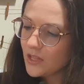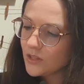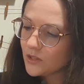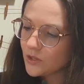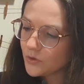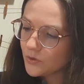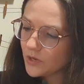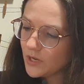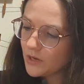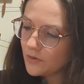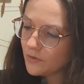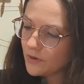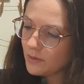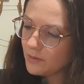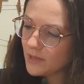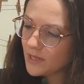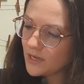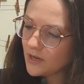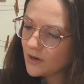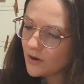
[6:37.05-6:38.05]
The green
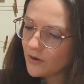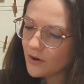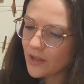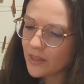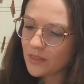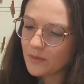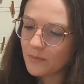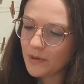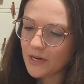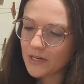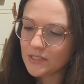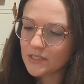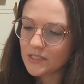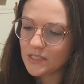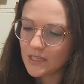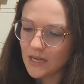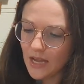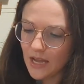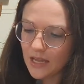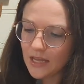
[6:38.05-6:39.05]
ribbon around the bear's
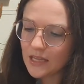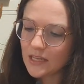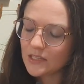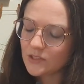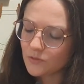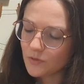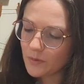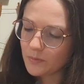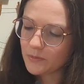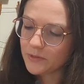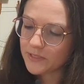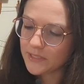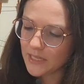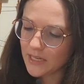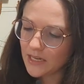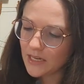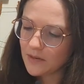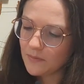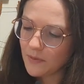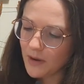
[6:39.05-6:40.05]
neck is
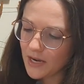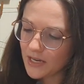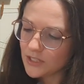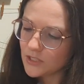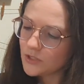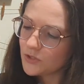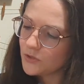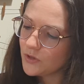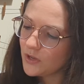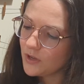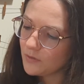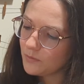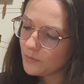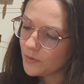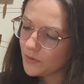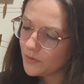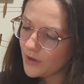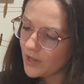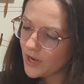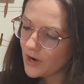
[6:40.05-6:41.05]
represented by a streak of
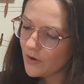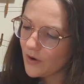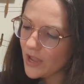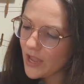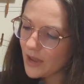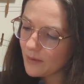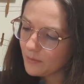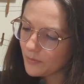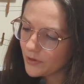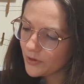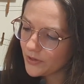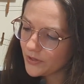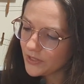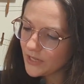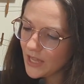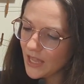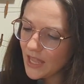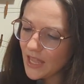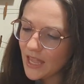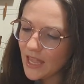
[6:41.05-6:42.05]
merino emerald.